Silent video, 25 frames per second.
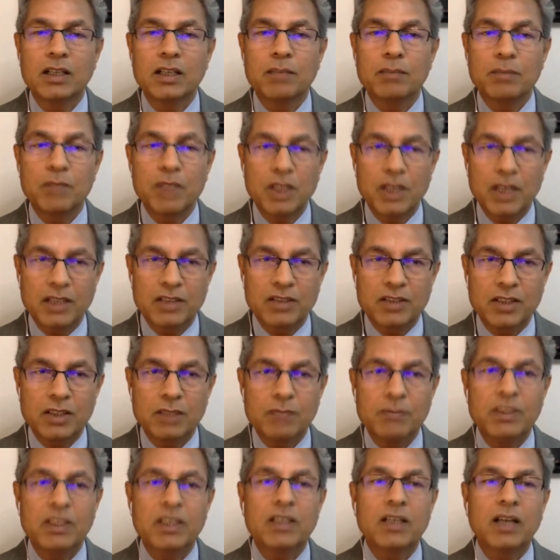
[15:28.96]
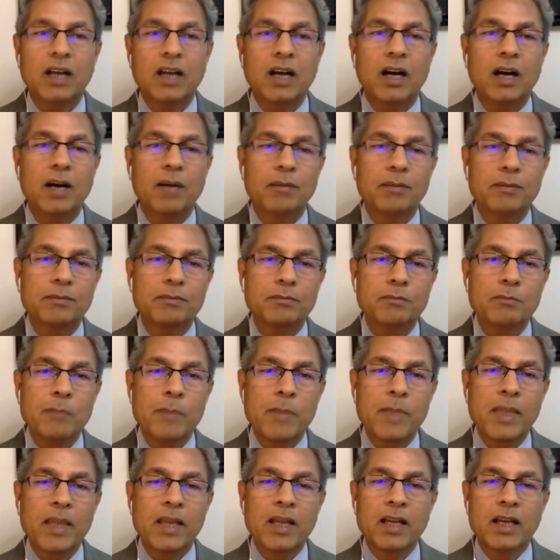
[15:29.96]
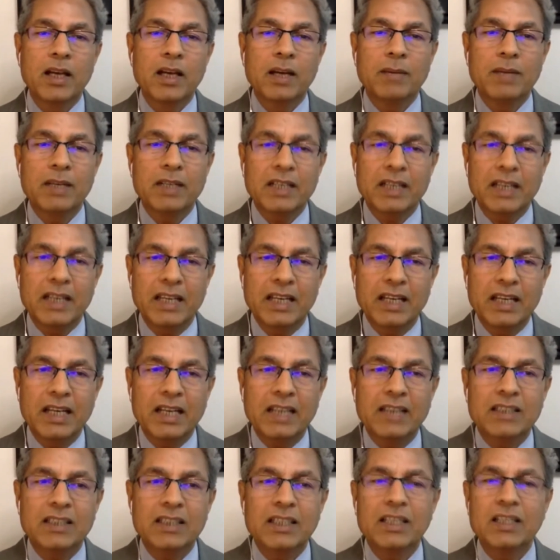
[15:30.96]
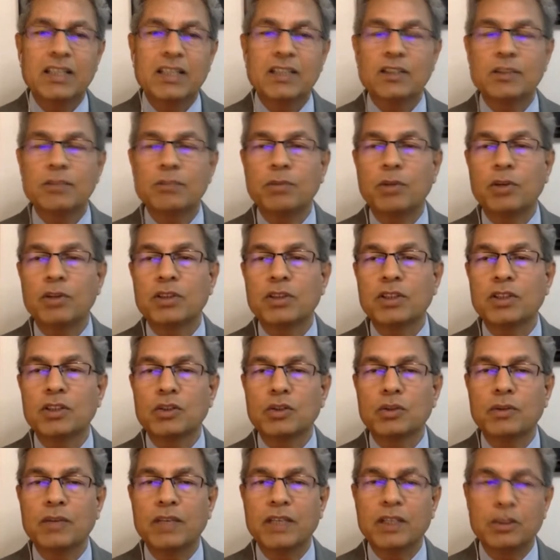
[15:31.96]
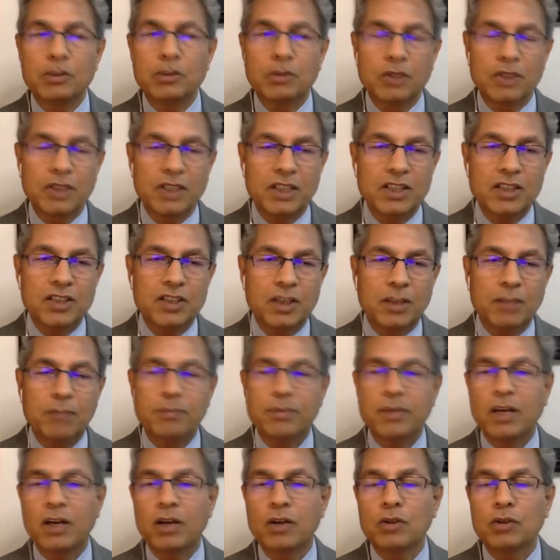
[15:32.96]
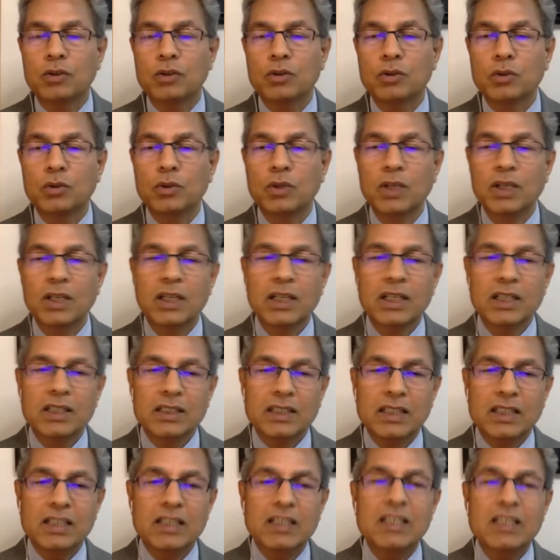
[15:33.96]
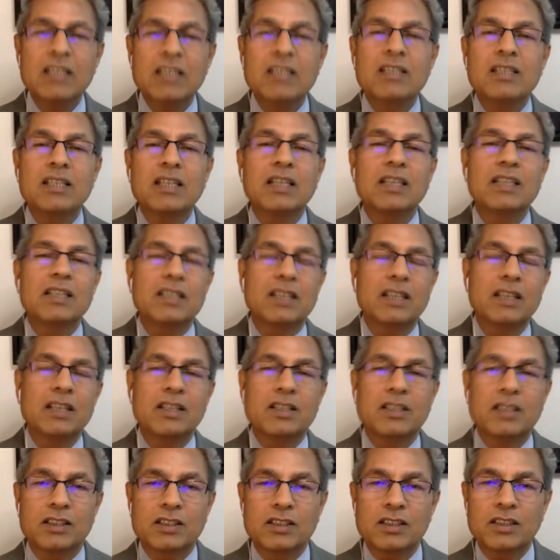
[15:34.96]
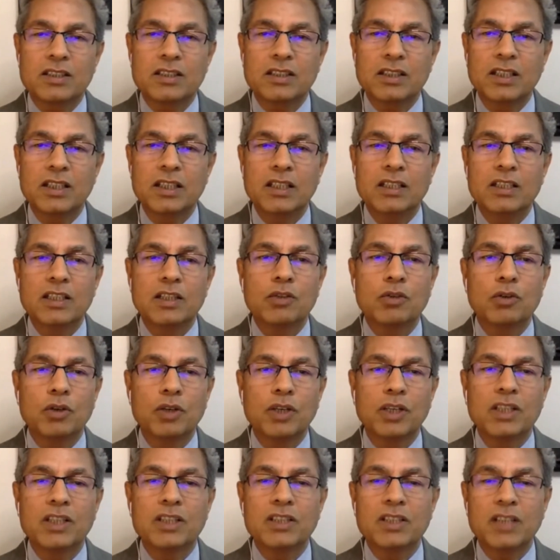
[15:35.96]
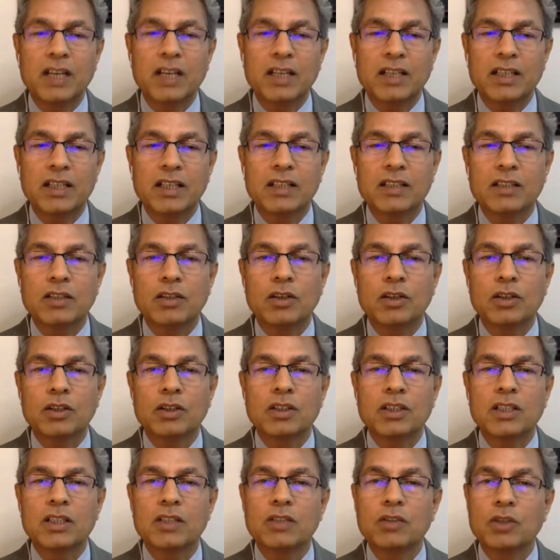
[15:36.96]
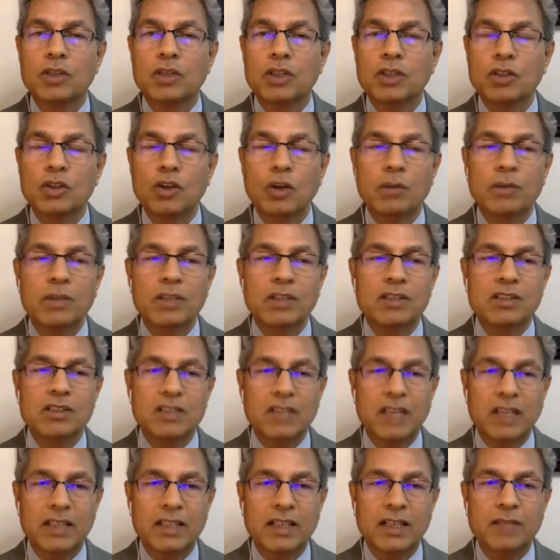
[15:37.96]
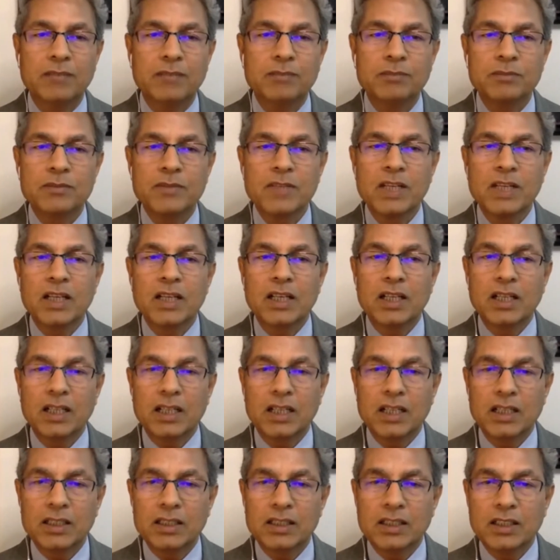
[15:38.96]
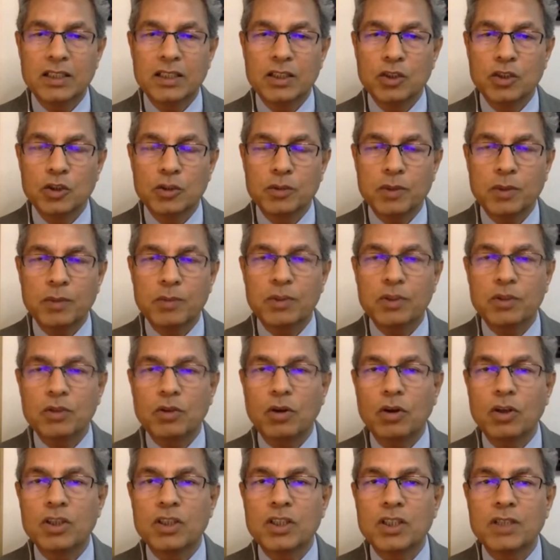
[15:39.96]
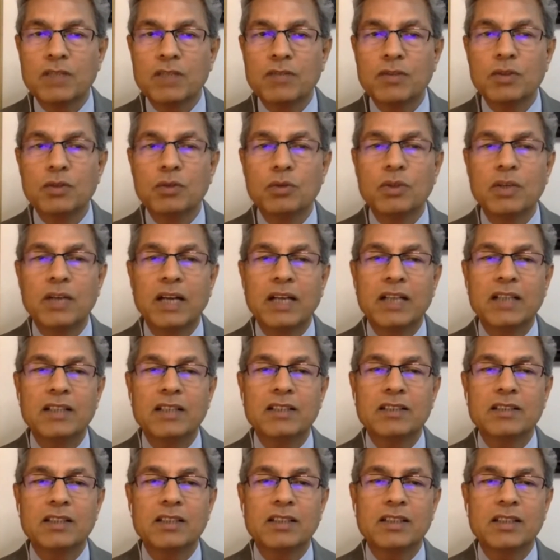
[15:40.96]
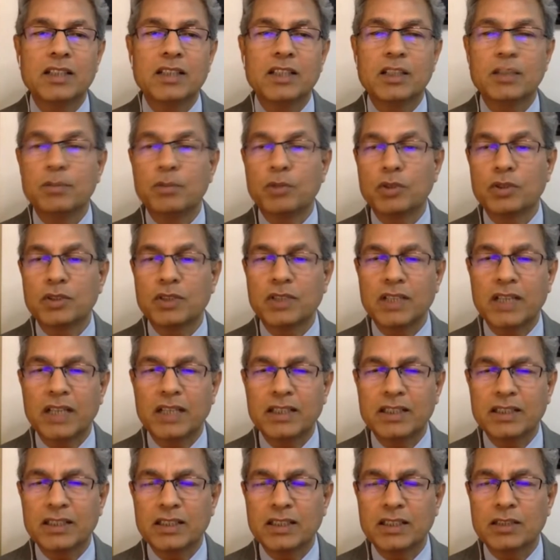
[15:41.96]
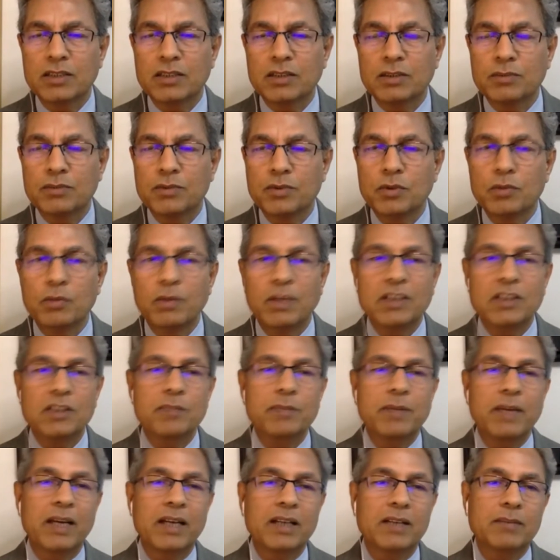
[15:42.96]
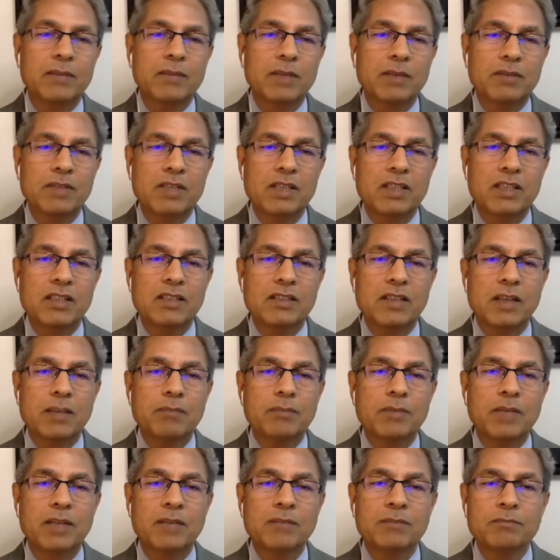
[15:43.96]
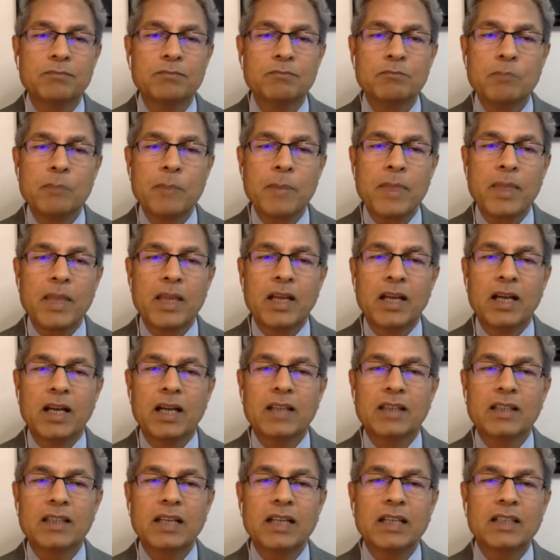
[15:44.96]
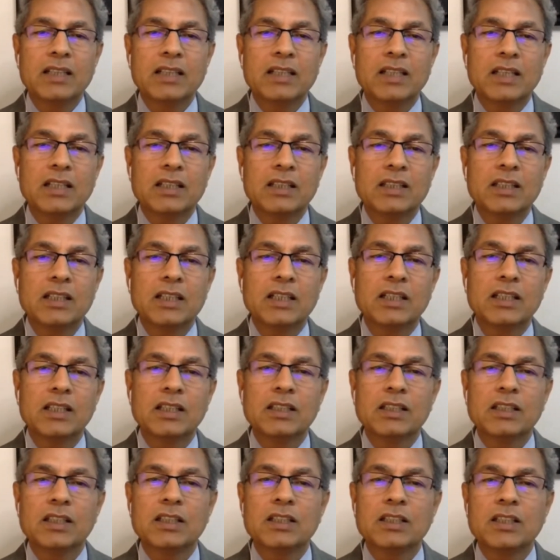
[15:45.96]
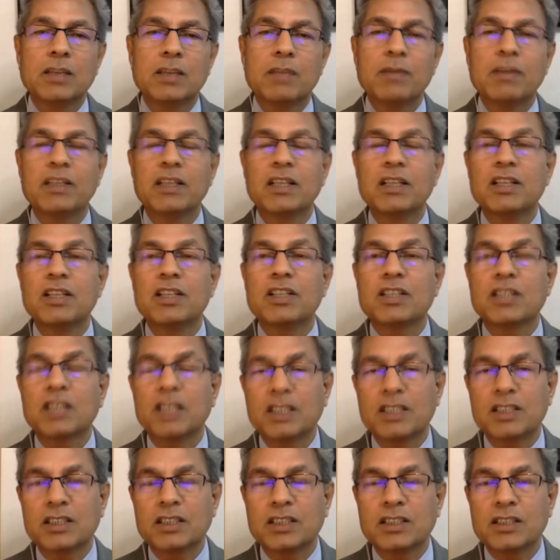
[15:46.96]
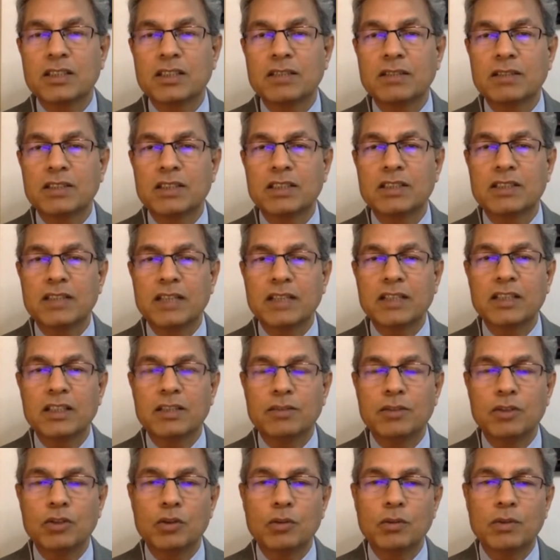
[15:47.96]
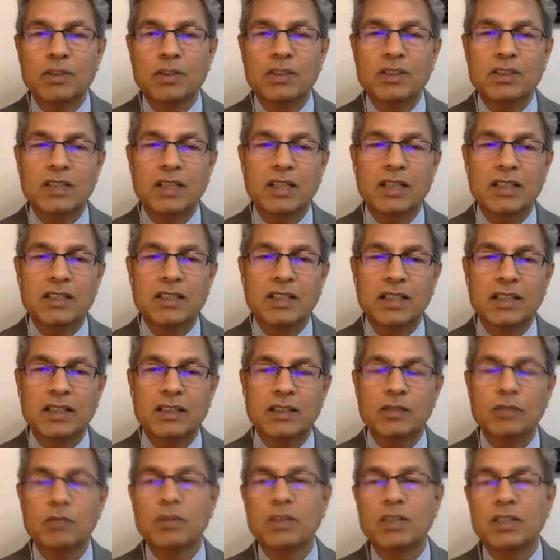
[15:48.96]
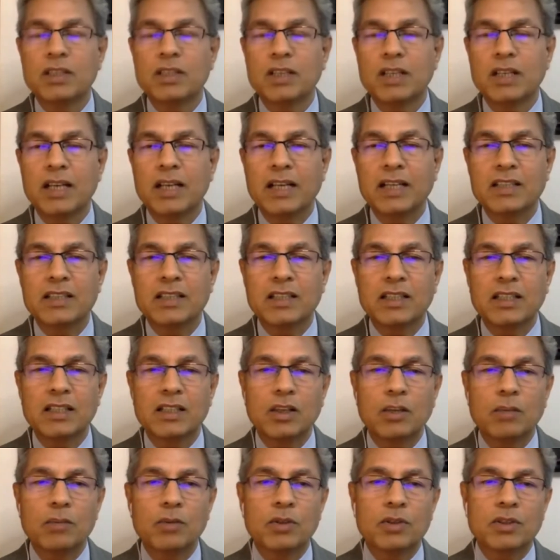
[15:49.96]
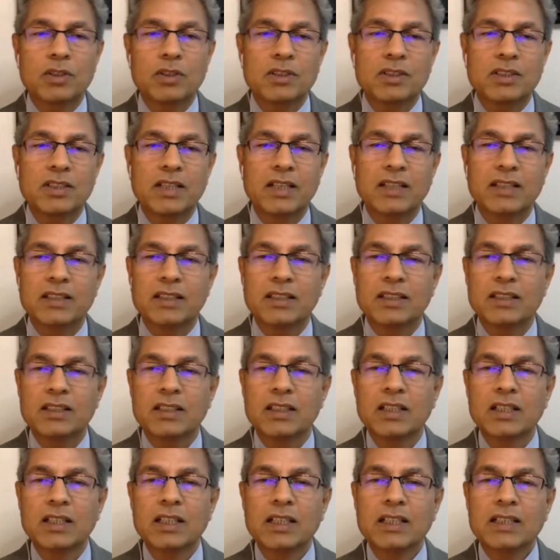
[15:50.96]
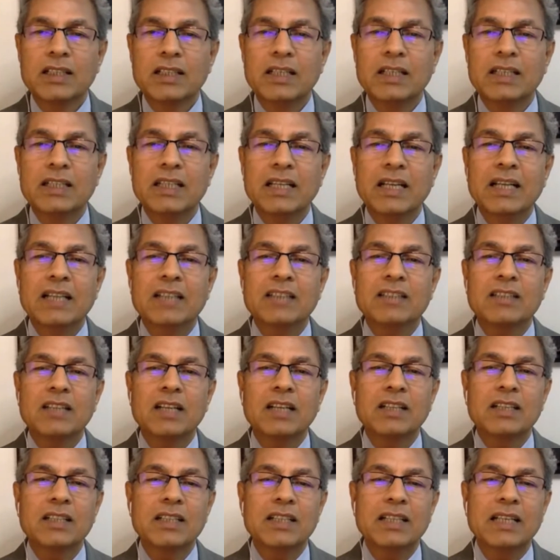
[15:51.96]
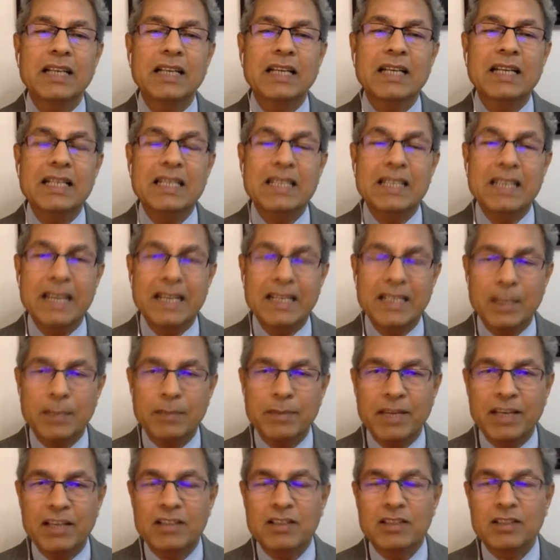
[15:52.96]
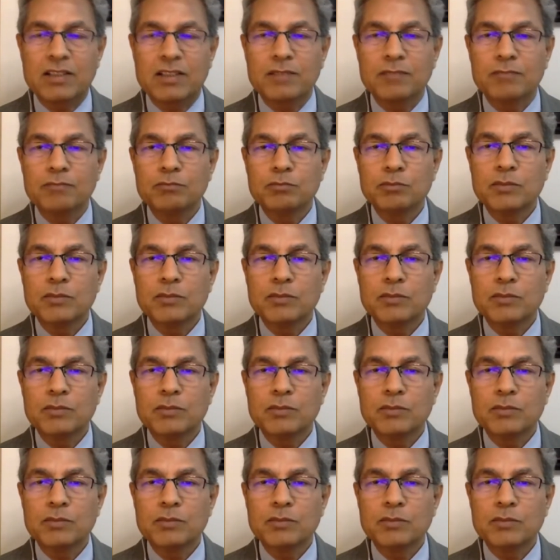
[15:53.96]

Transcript: being extremely calm. But here, I think it is important to very quickly jump now to the recent interest in decoding China or decoding communist China. The newspaper called Tribune had recently reported, I think a few months back, maybe in December, that the Tibetan researchers, there was a Center for Human Studies, Human Rights and Democracy, I think, that they had started a database